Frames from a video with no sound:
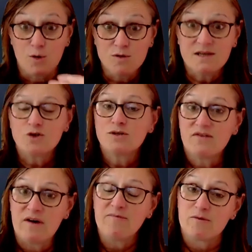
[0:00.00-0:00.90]
you set
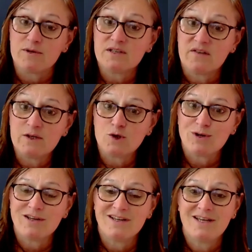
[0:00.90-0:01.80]
yourself up for risk of
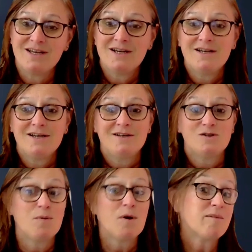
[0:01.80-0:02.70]
injury.
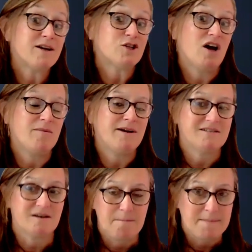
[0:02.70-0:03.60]
So part of my job
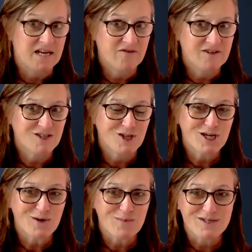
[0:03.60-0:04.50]
as a mean
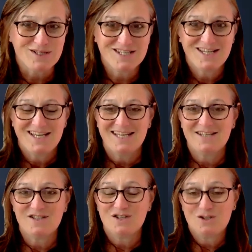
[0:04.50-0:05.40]
physical therapist
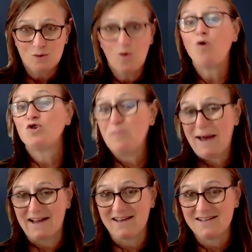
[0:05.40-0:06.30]
is to hold
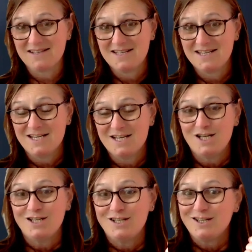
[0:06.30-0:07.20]
you back.
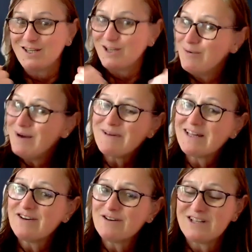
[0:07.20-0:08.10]
You
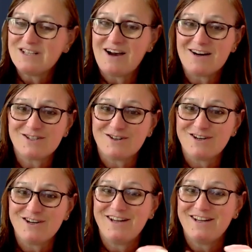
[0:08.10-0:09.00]
might be clear to a
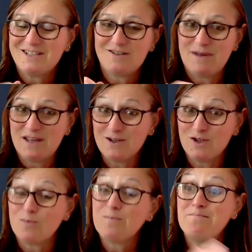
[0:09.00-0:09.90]
doctor
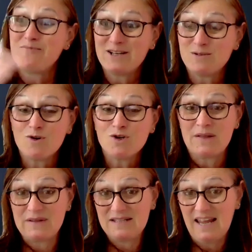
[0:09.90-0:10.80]
because your range of
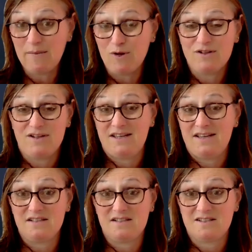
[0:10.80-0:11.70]
motion on the table
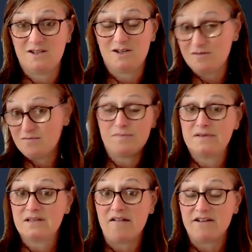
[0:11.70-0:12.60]
is
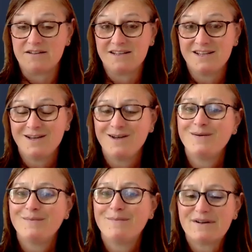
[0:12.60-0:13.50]
solid.
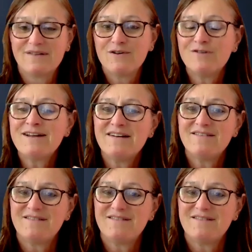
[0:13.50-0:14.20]
But if you